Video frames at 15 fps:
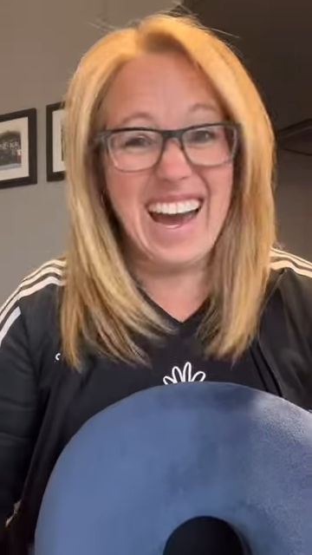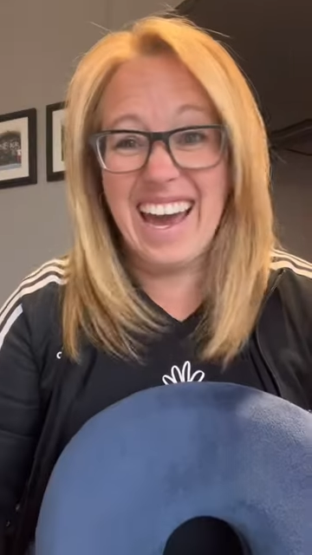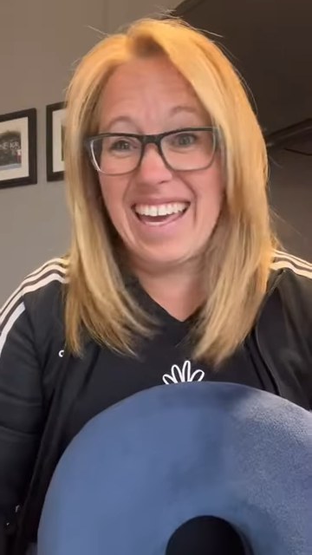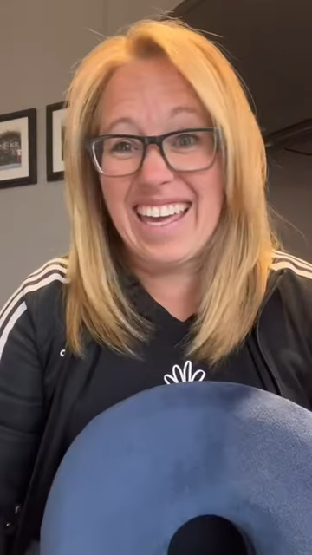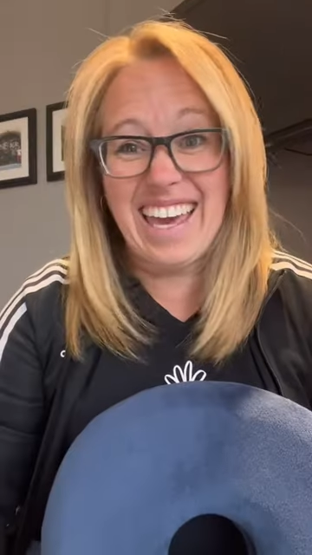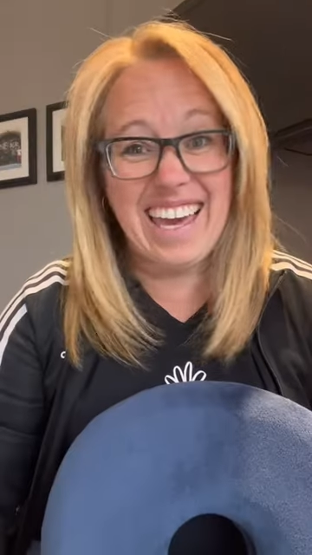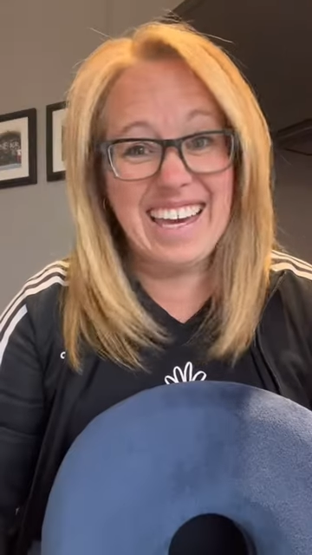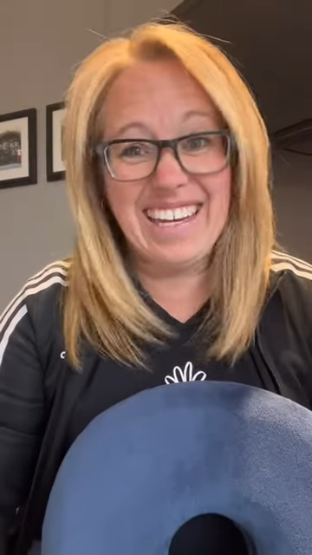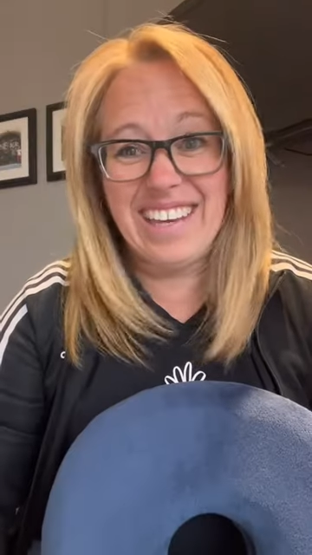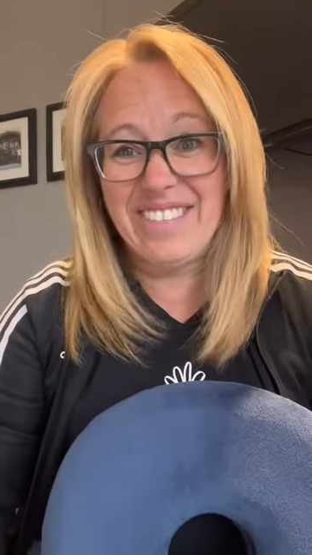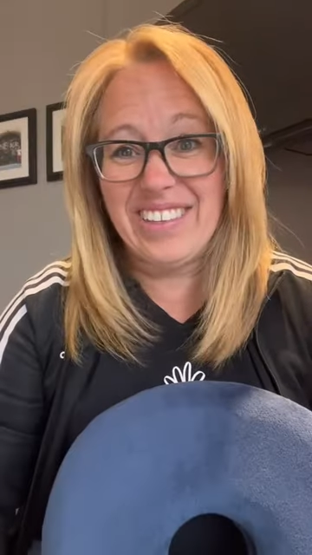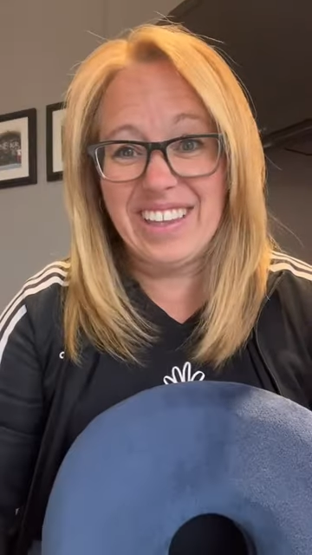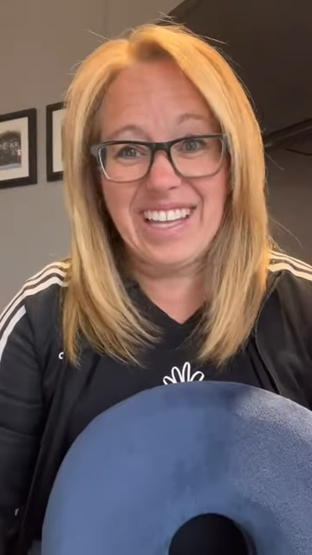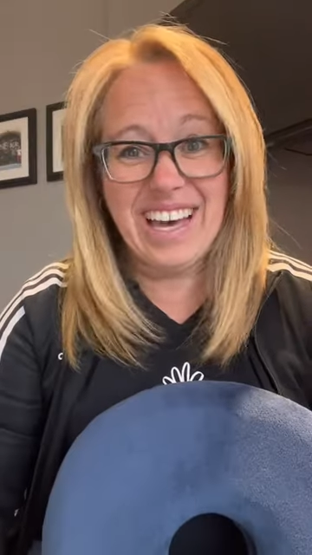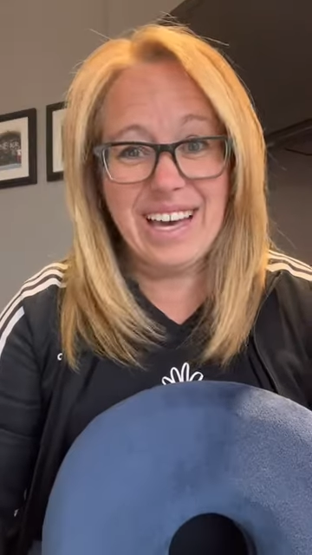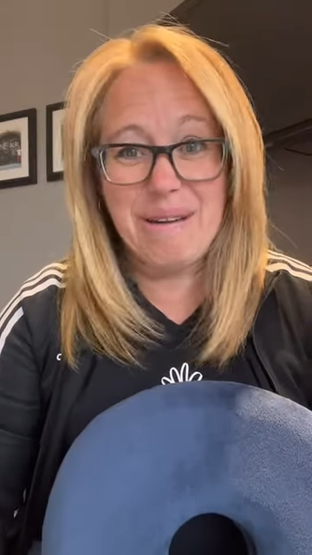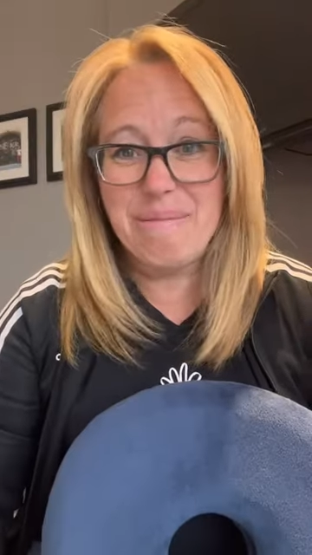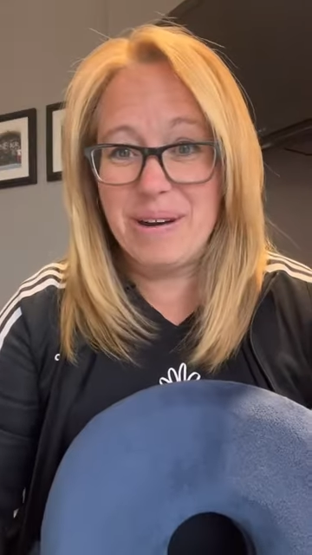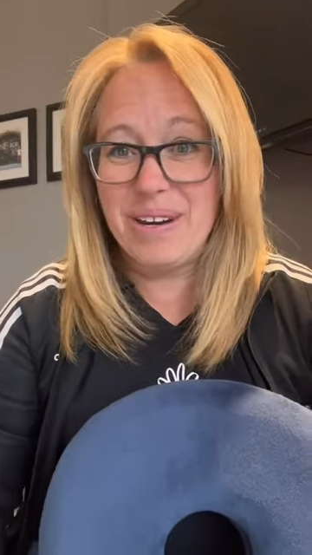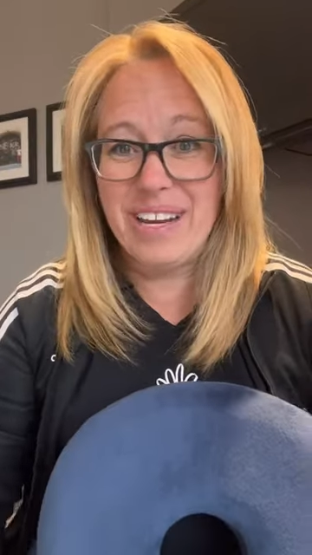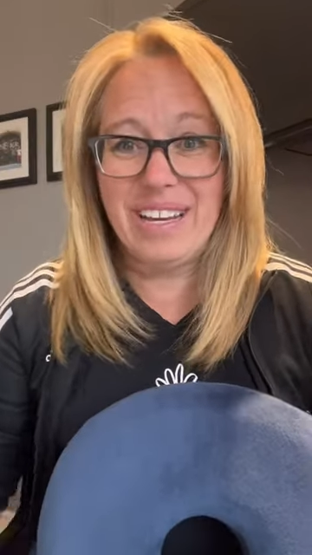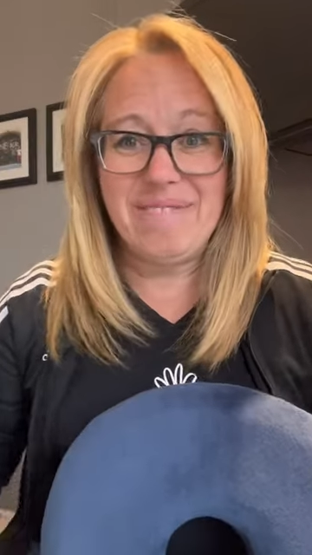can't even lie
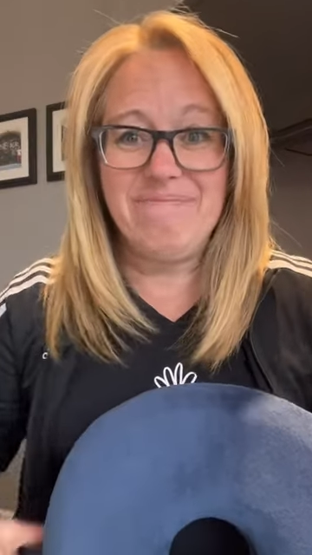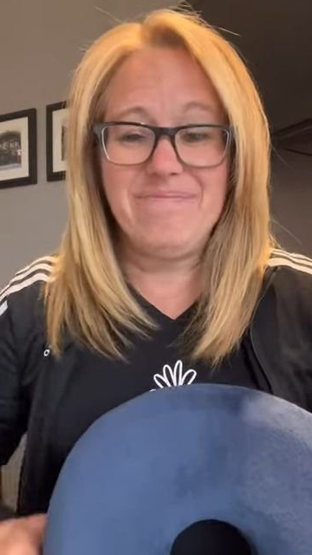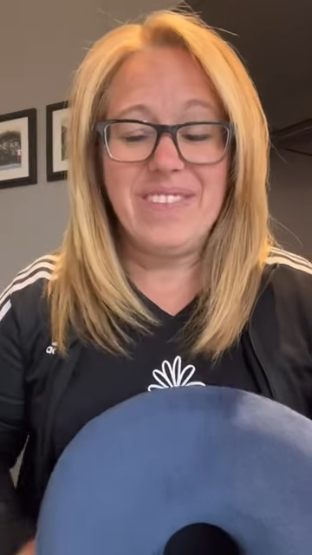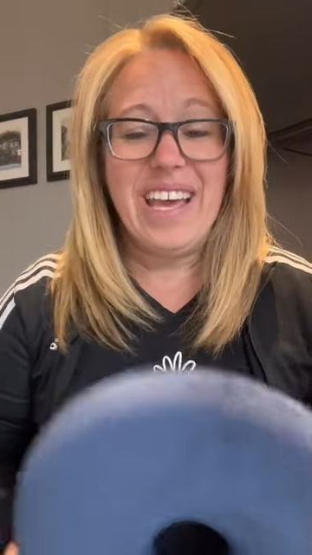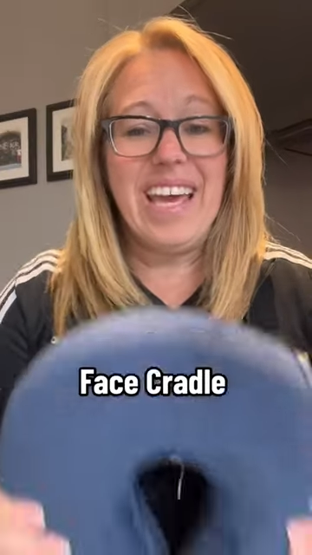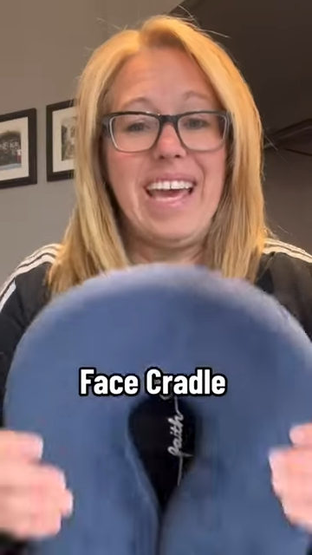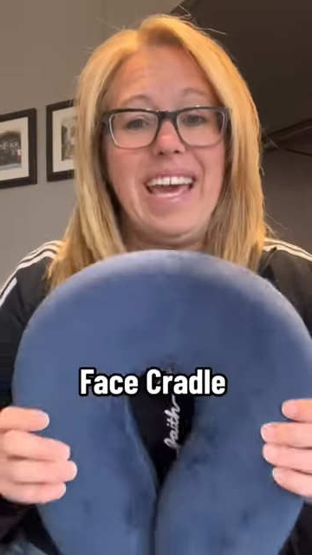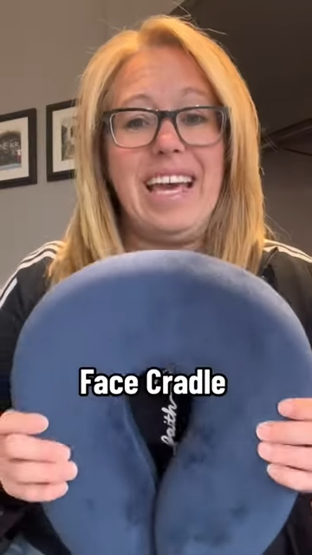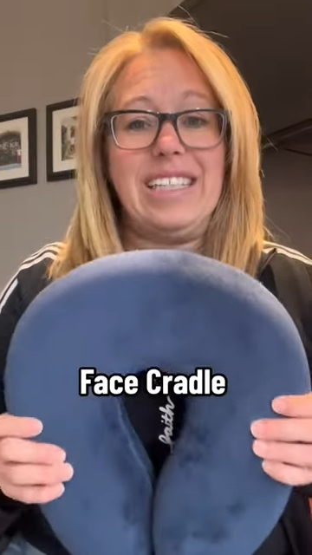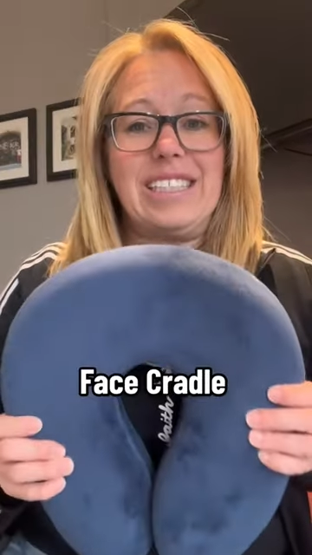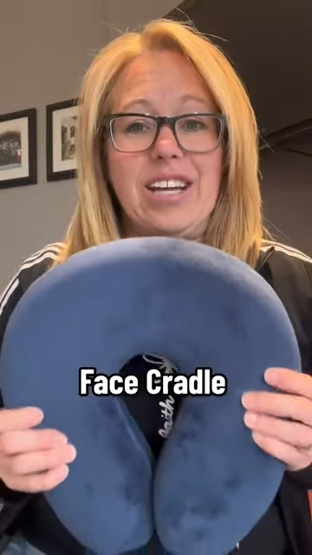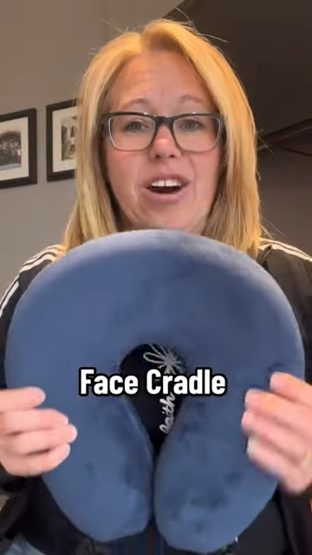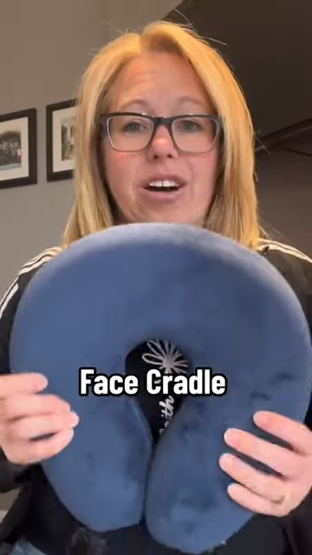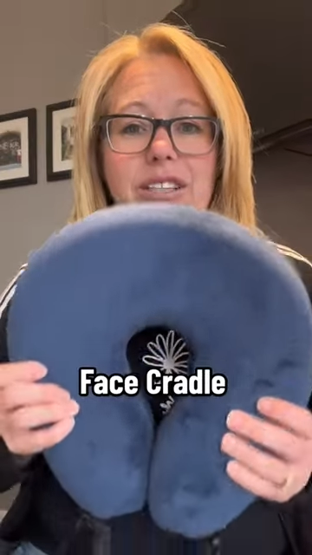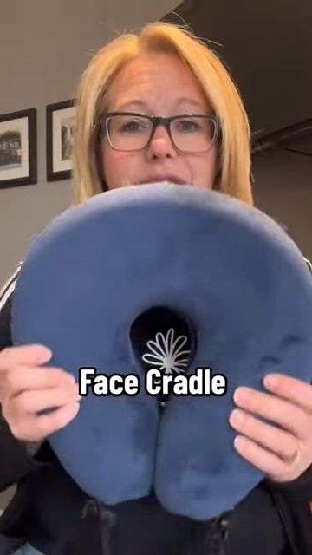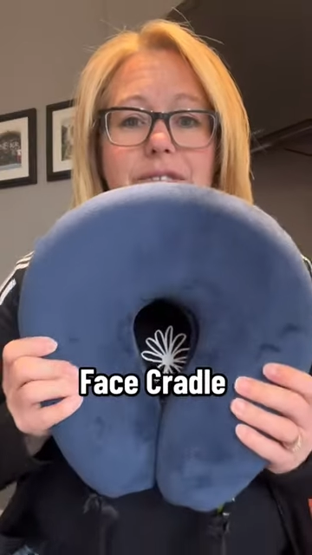about it. It's called